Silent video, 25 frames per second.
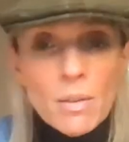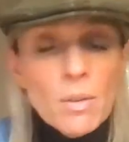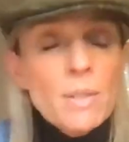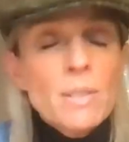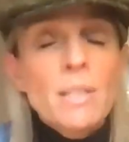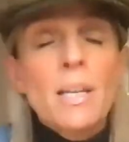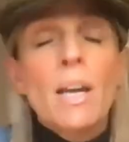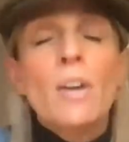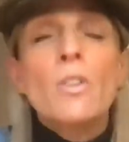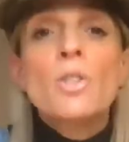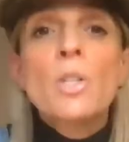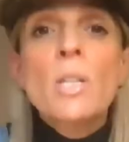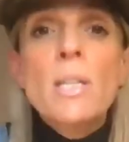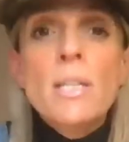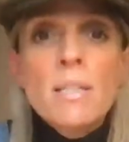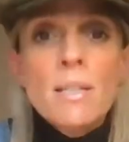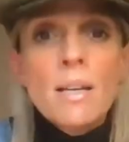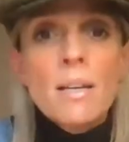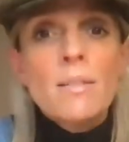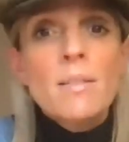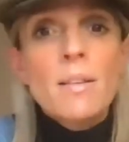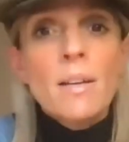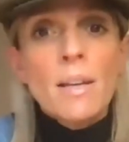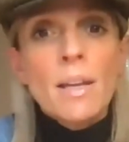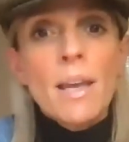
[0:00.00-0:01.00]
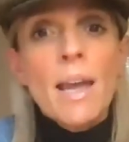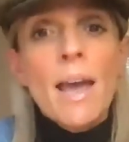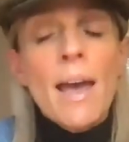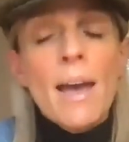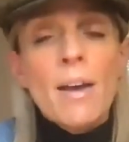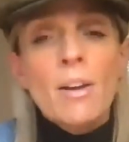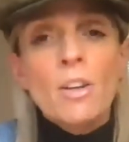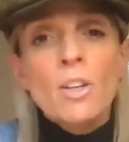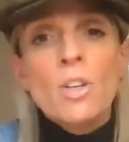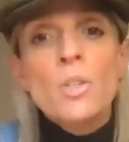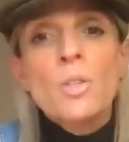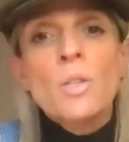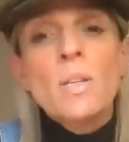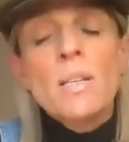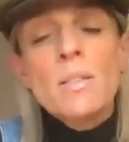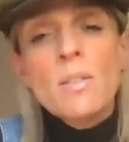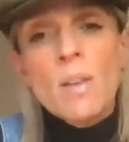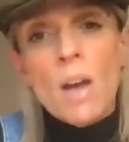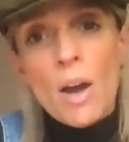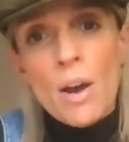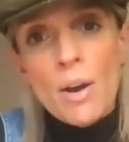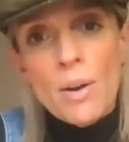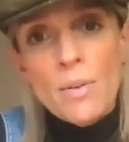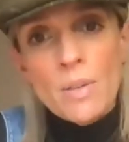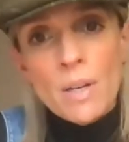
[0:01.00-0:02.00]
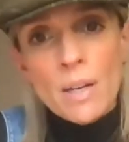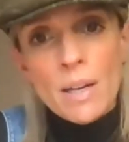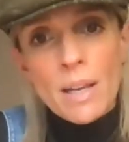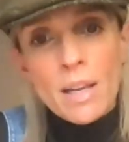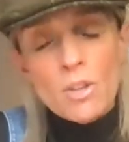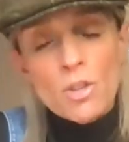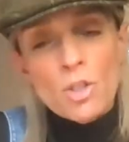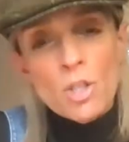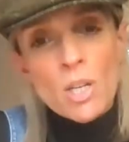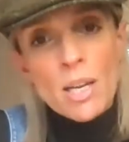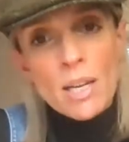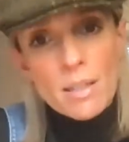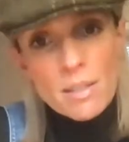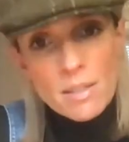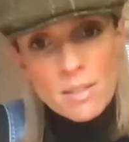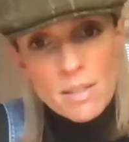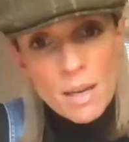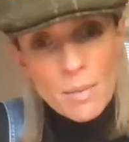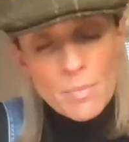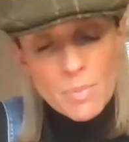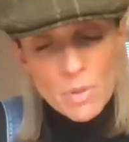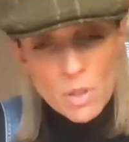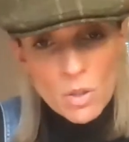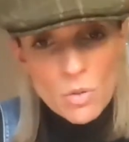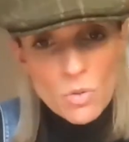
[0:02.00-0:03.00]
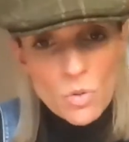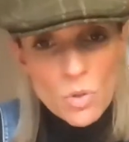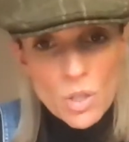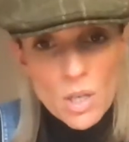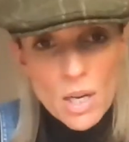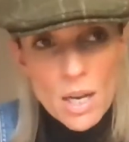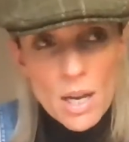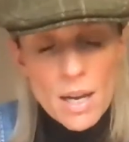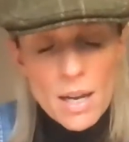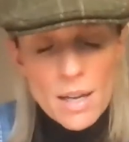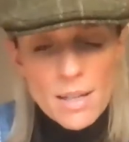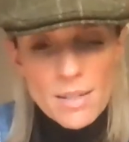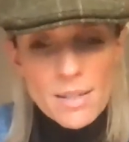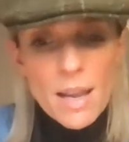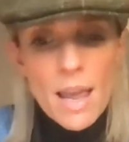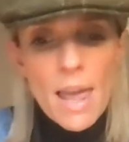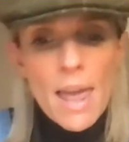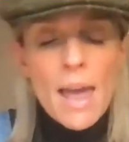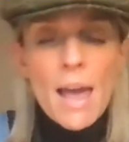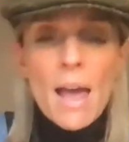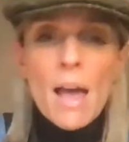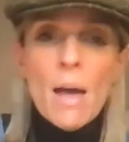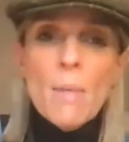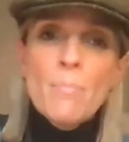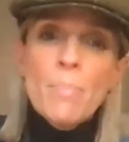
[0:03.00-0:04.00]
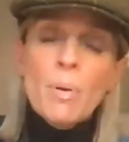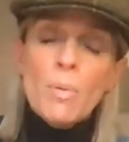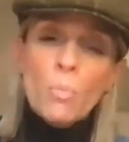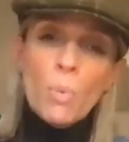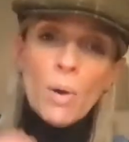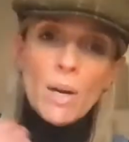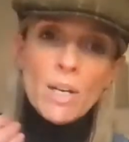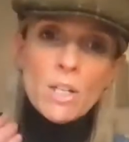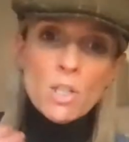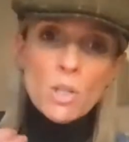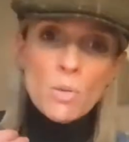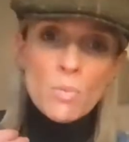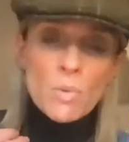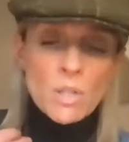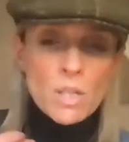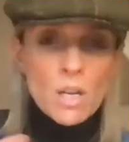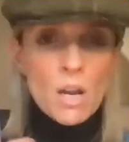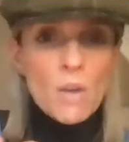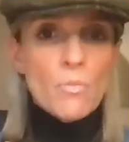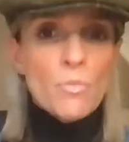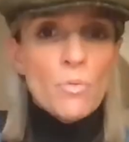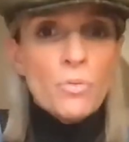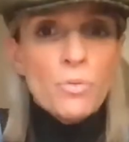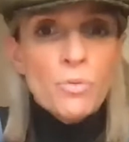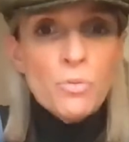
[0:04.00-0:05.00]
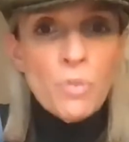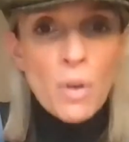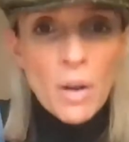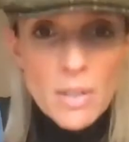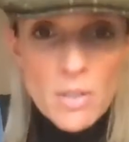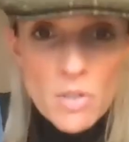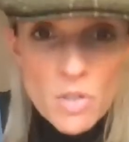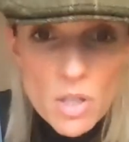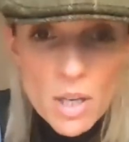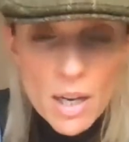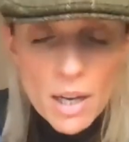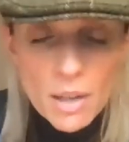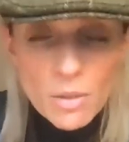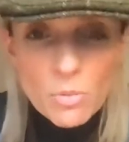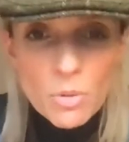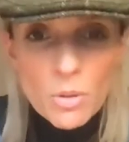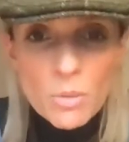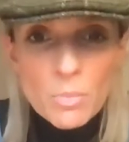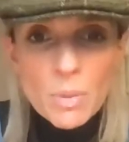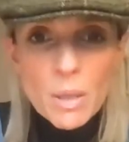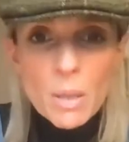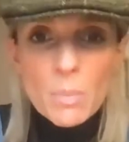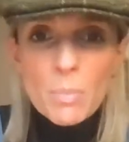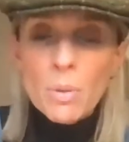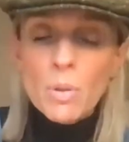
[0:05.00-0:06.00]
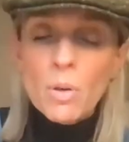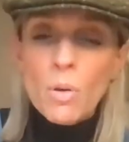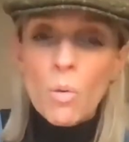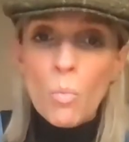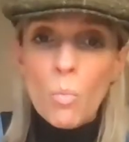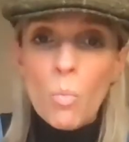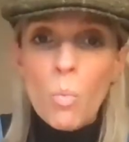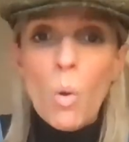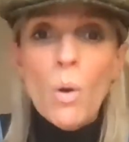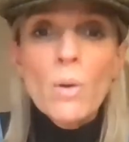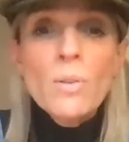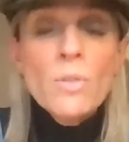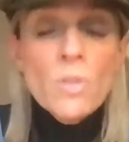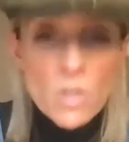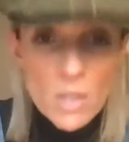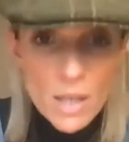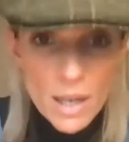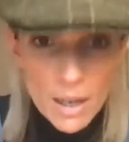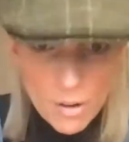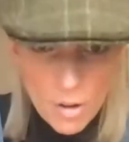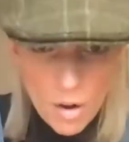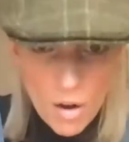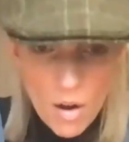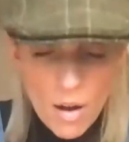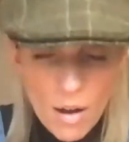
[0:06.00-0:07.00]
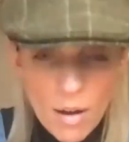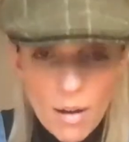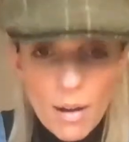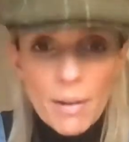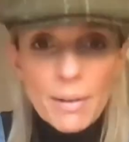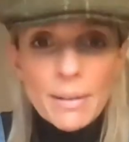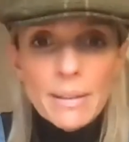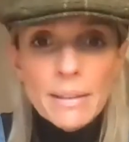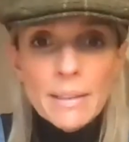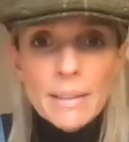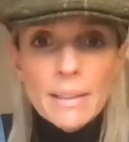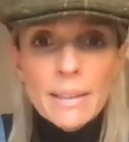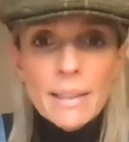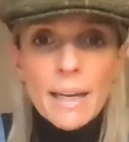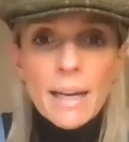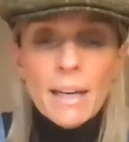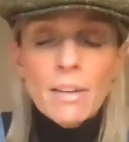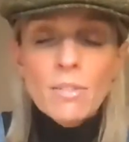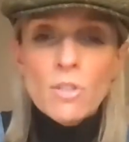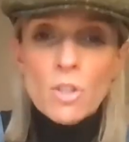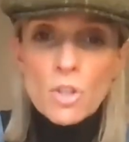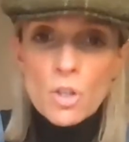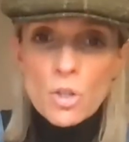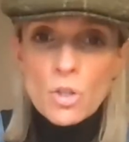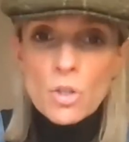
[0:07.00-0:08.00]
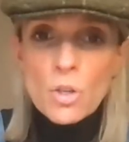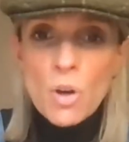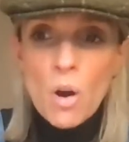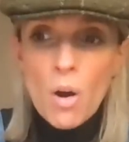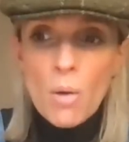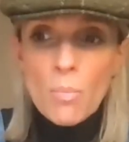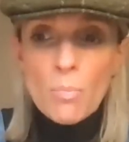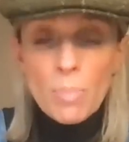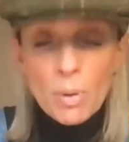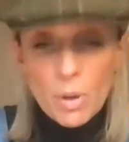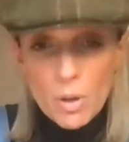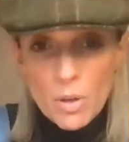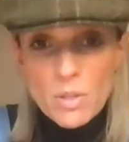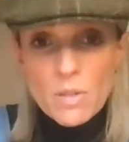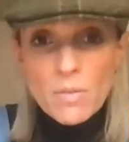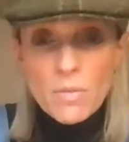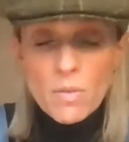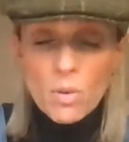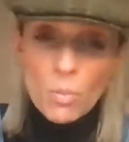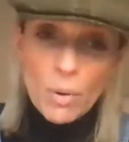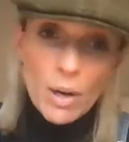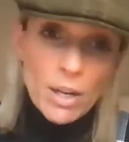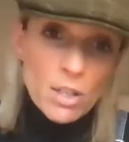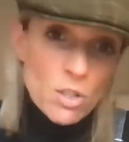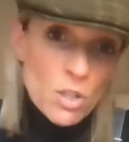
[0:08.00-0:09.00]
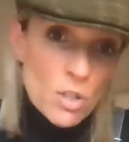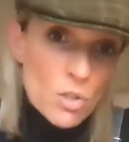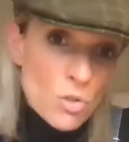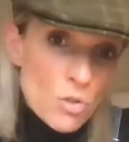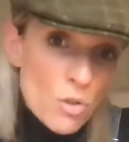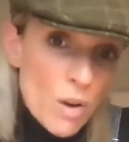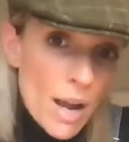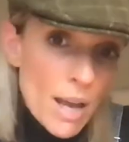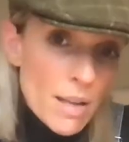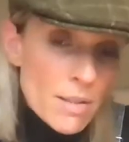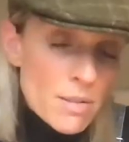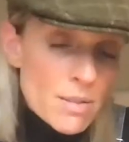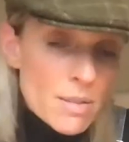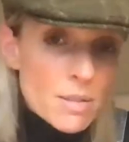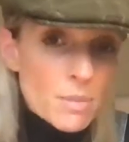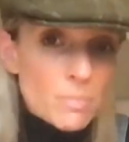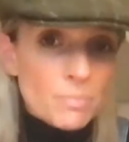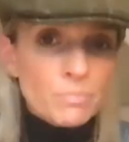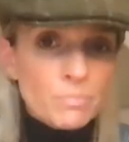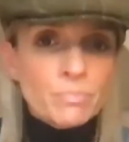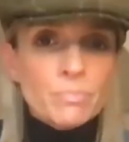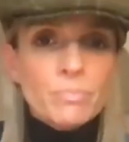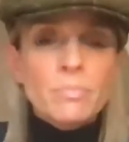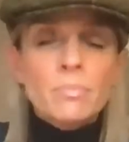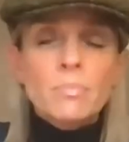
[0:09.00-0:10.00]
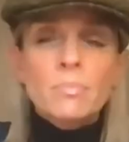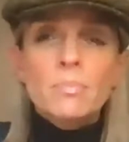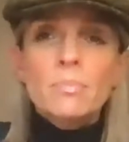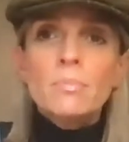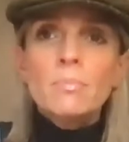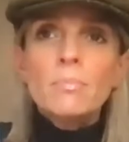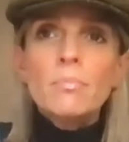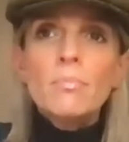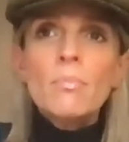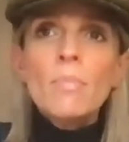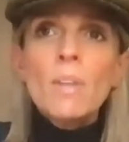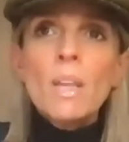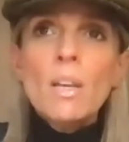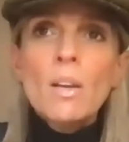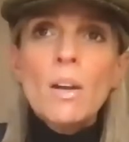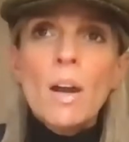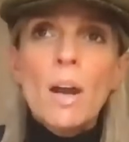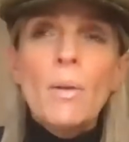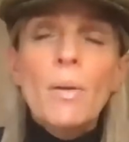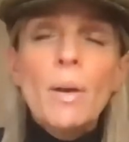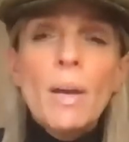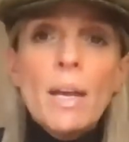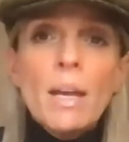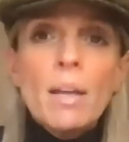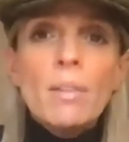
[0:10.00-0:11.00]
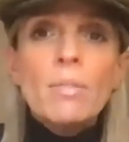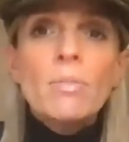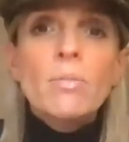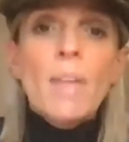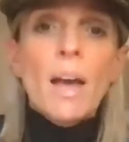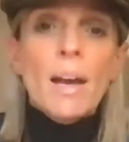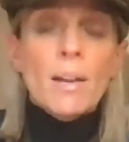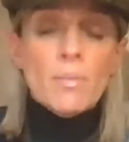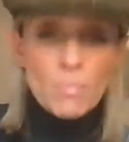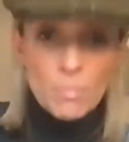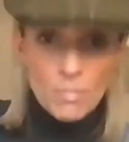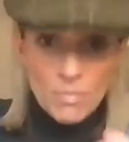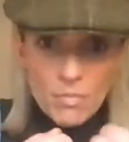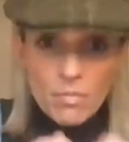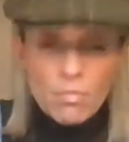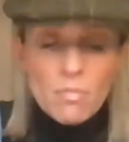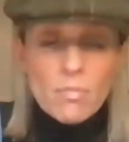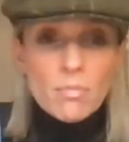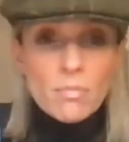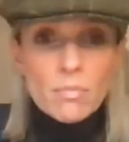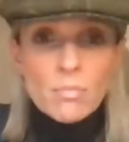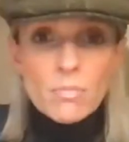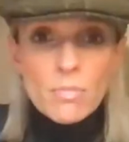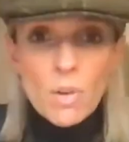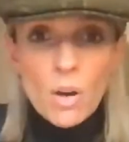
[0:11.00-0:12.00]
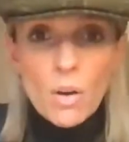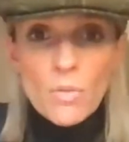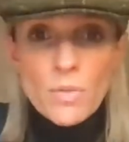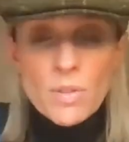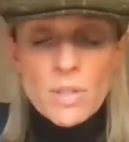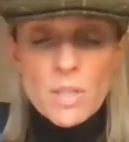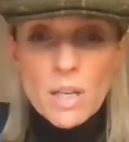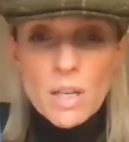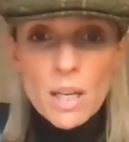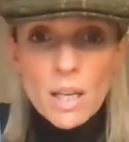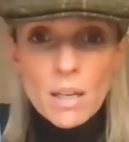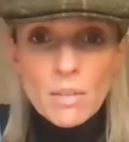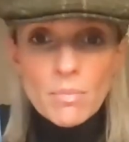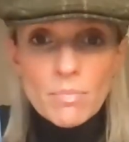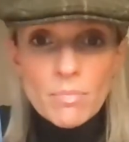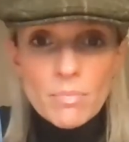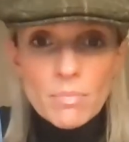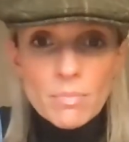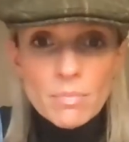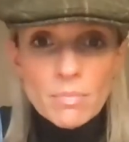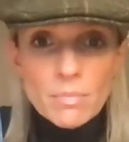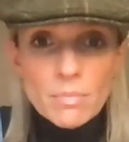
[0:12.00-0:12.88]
looked at. She doesn't care because she's owning it and she accepts who she is. But when she was confronted with people not wanting her in the shop because of the way she dressed, that obviously